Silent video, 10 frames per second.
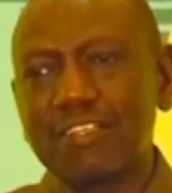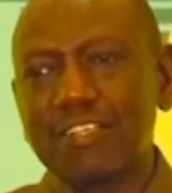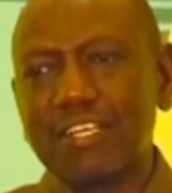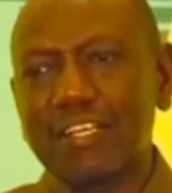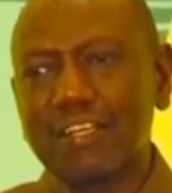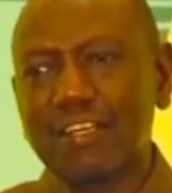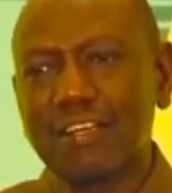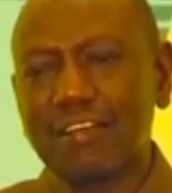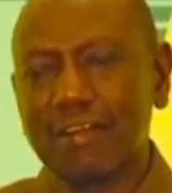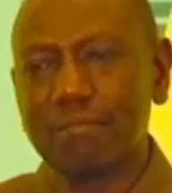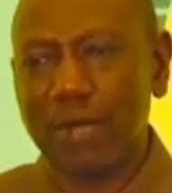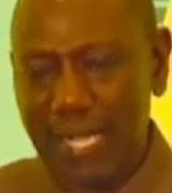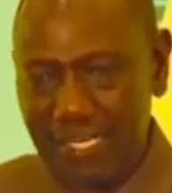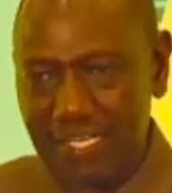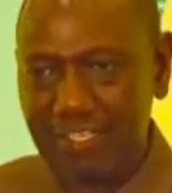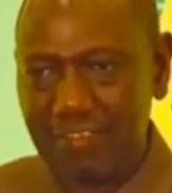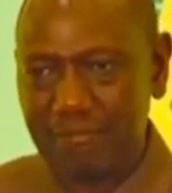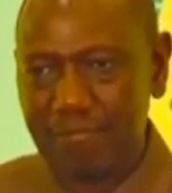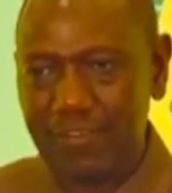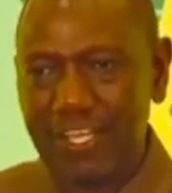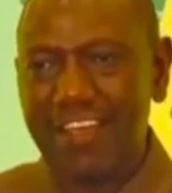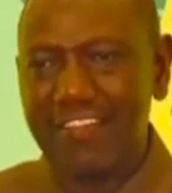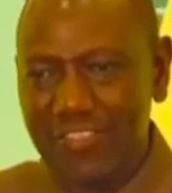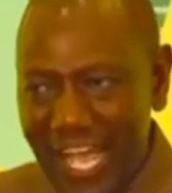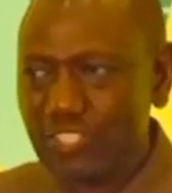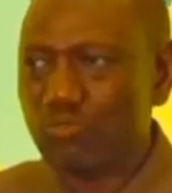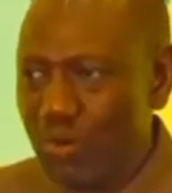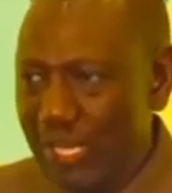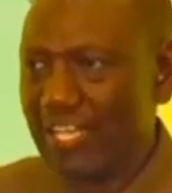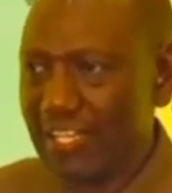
bank. That way,